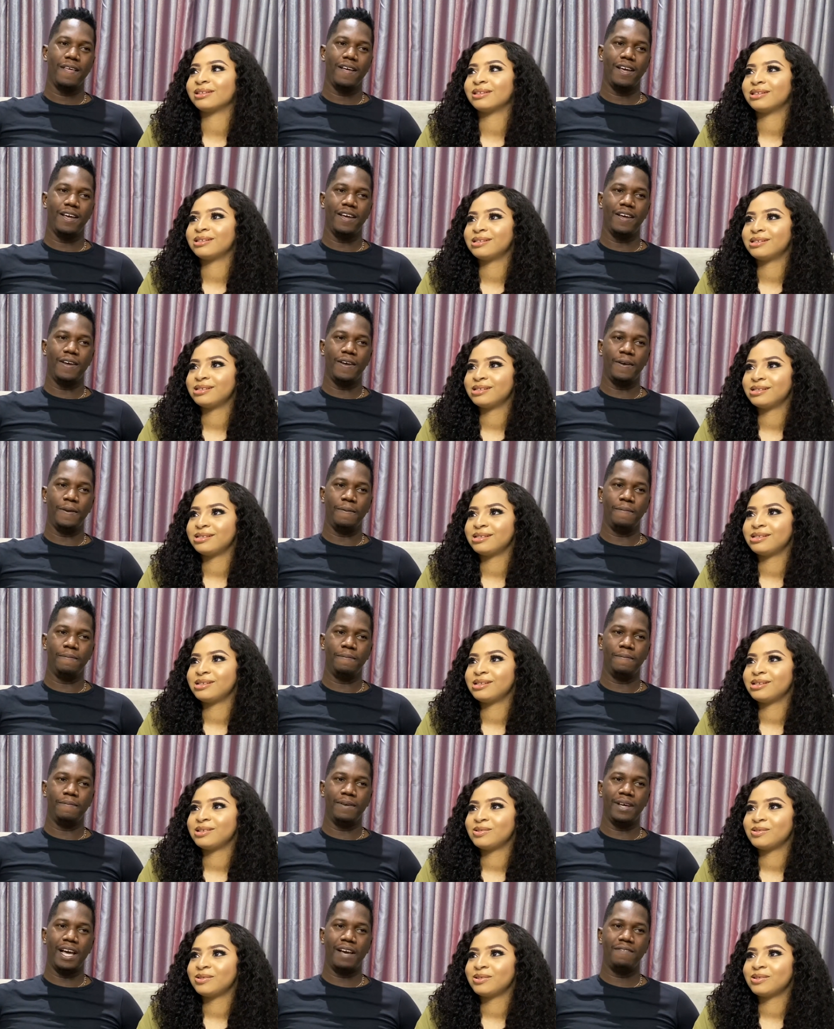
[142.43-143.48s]

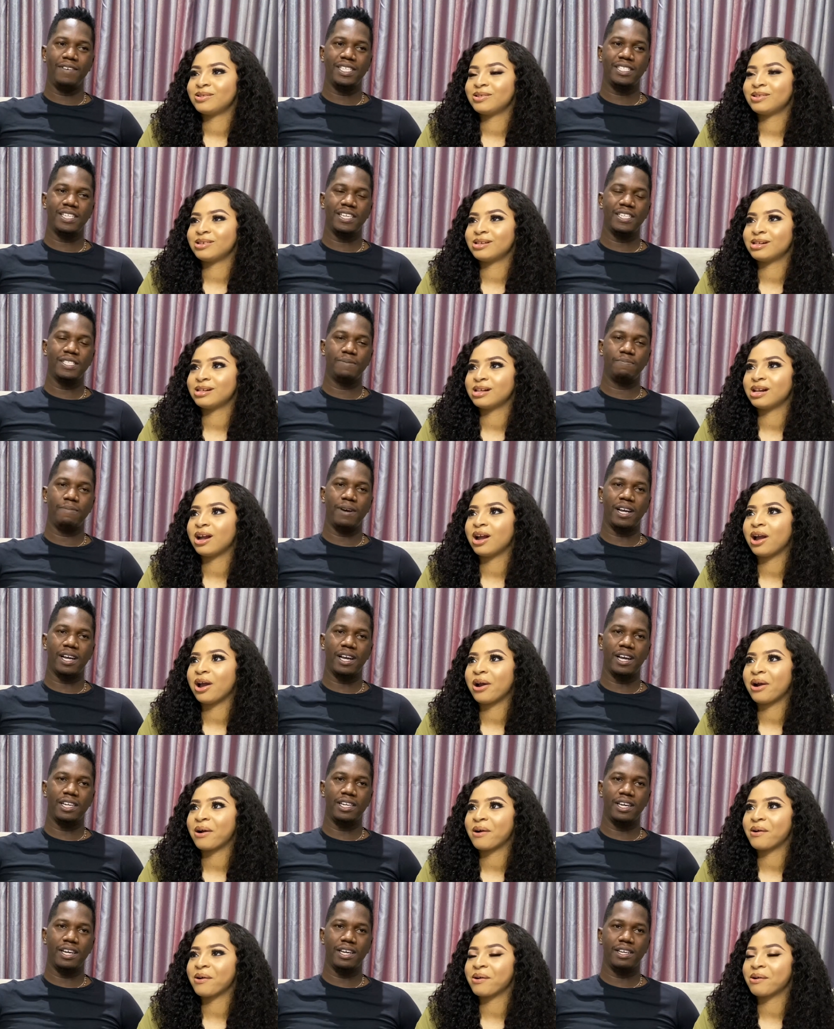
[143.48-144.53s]
Speaker 1: Um Harvesters
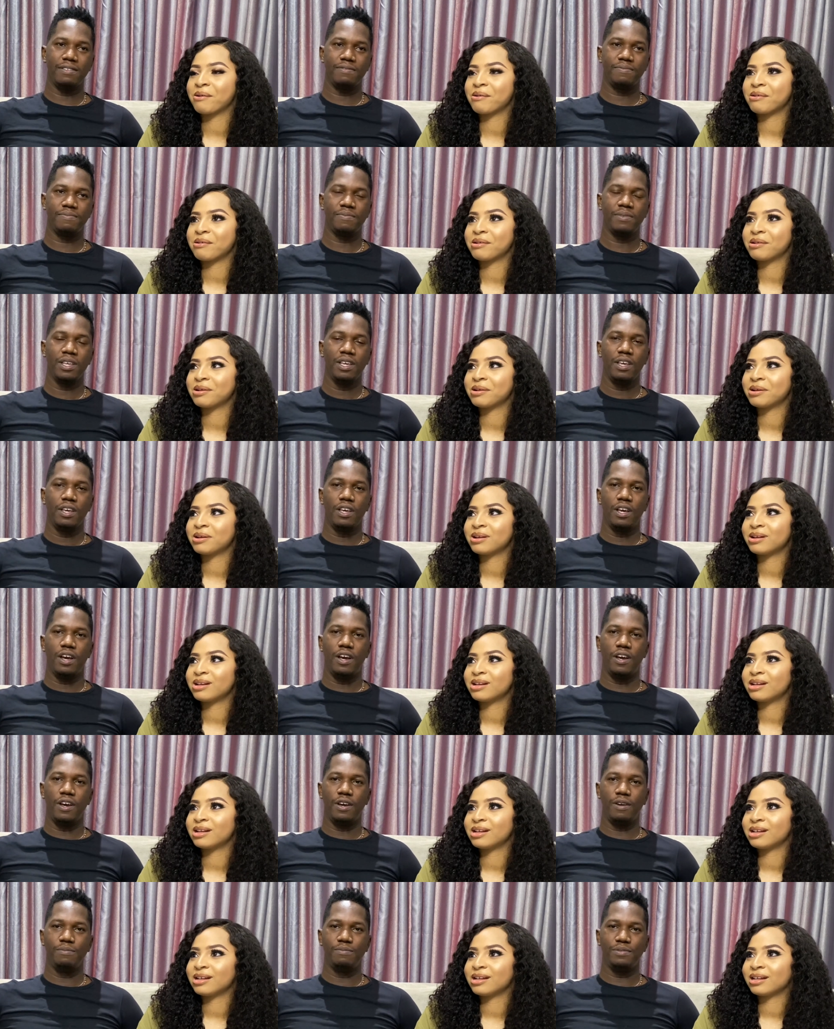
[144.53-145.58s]
Gbagada.
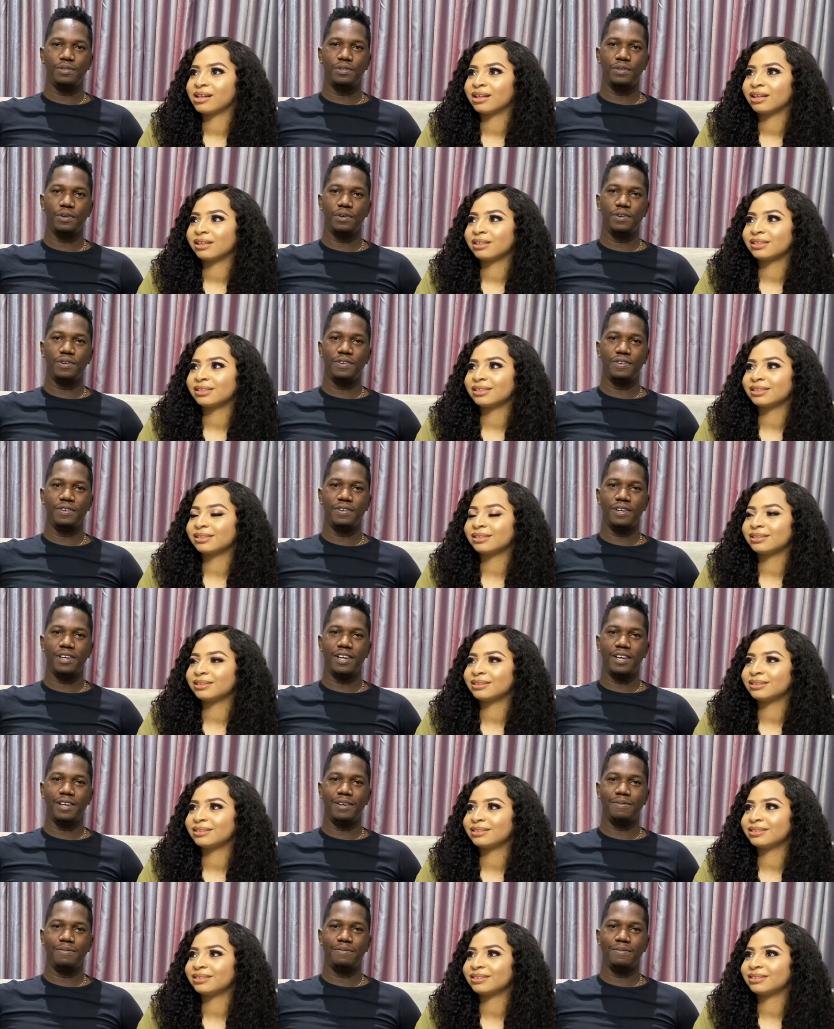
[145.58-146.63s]
Um so
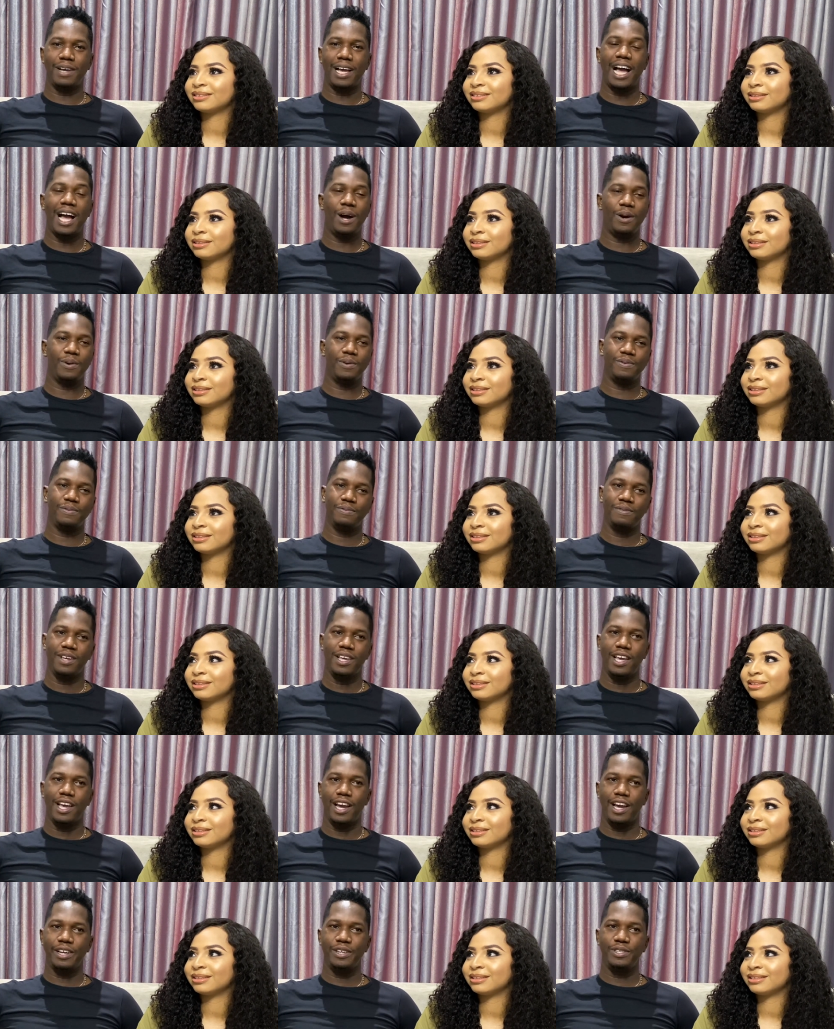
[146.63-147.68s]
um how?
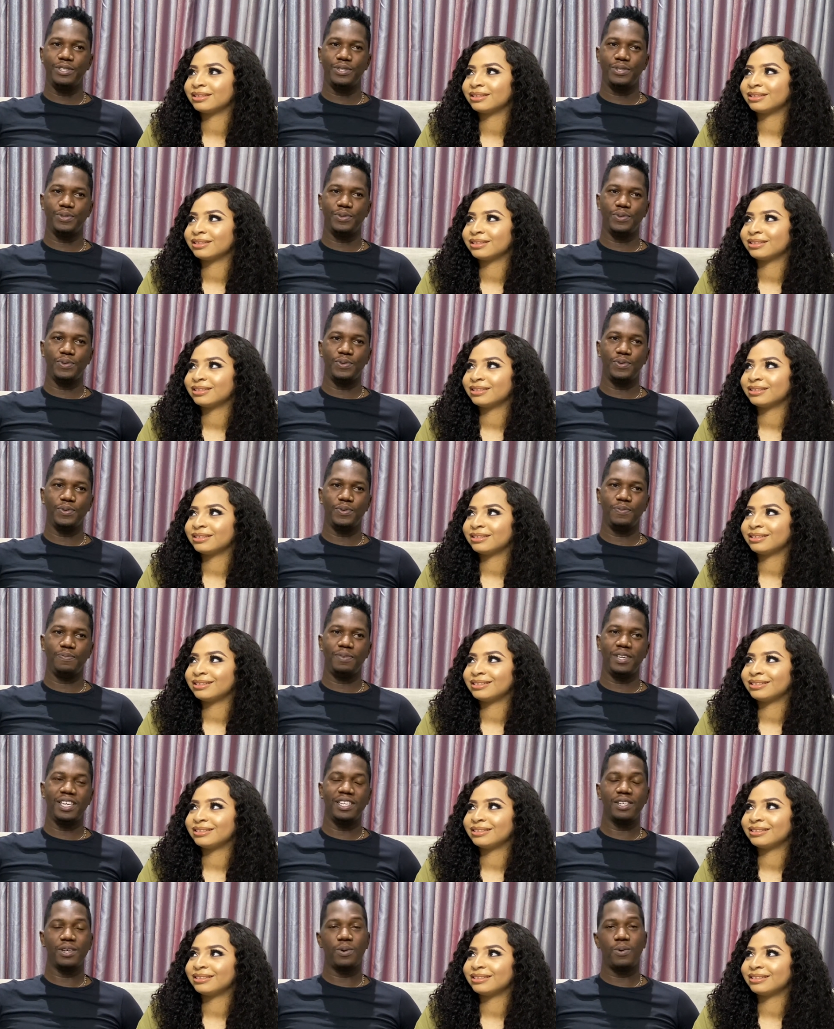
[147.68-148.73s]
I used to
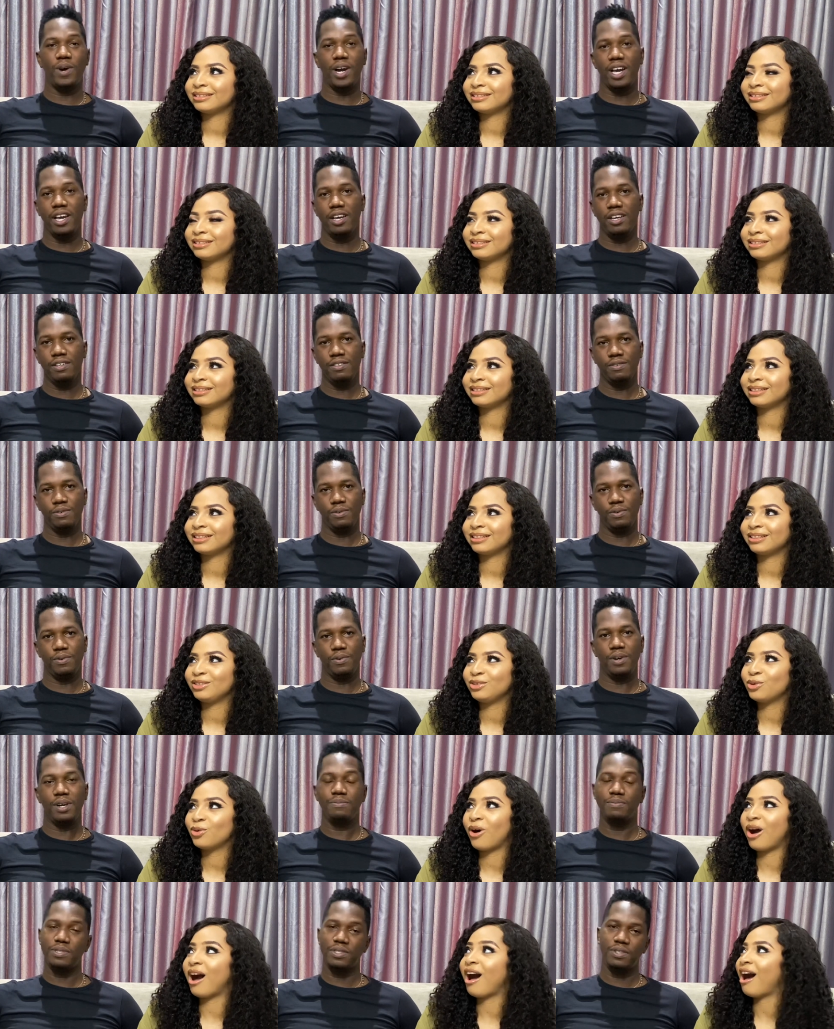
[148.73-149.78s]
be in the choir, or well,
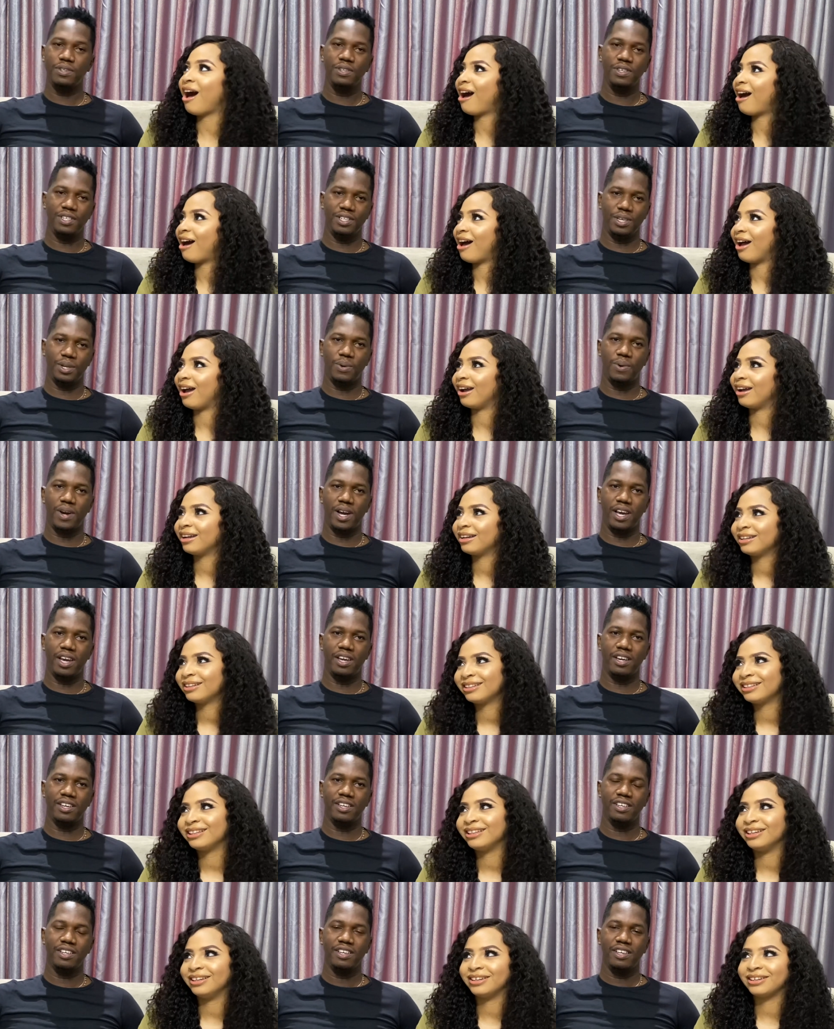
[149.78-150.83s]
I'm still ah, in the ah,
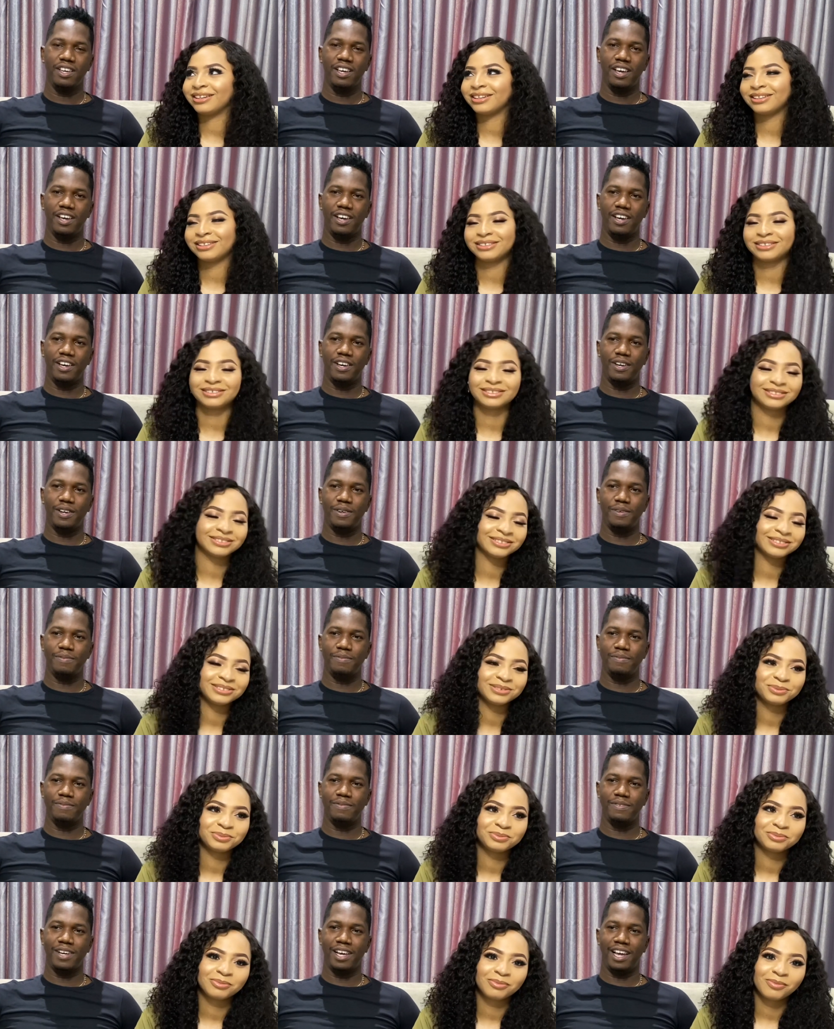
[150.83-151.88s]
choir. Yeah.
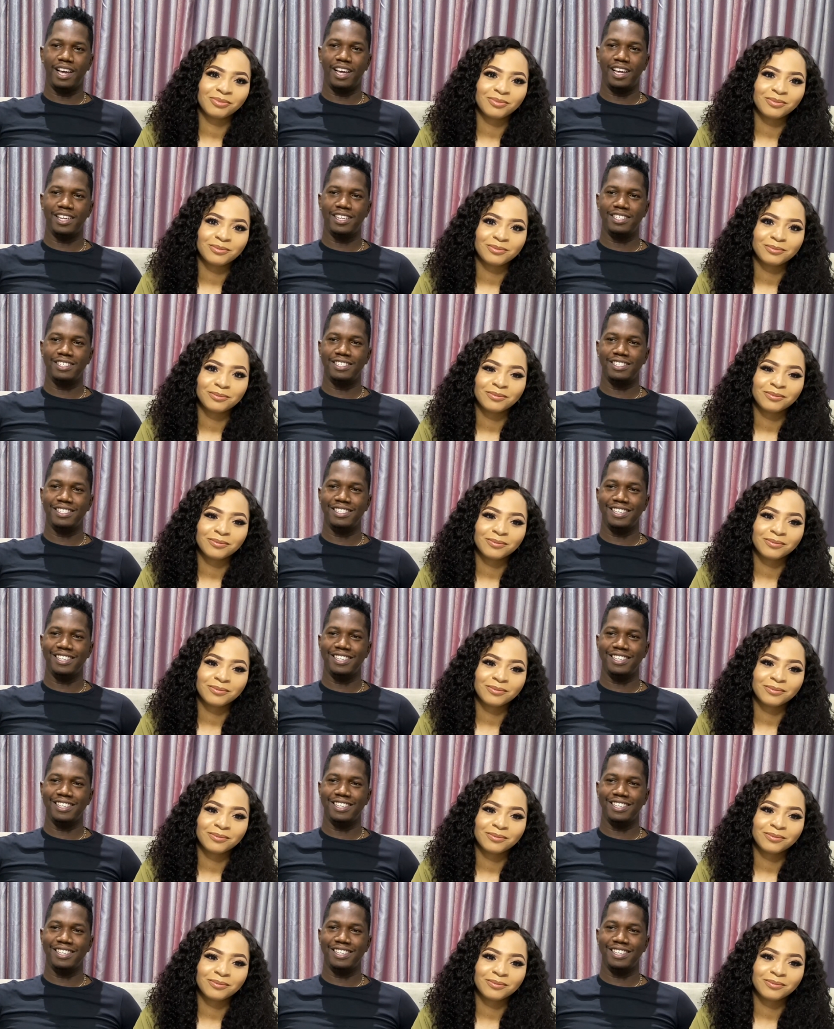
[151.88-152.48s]
Um and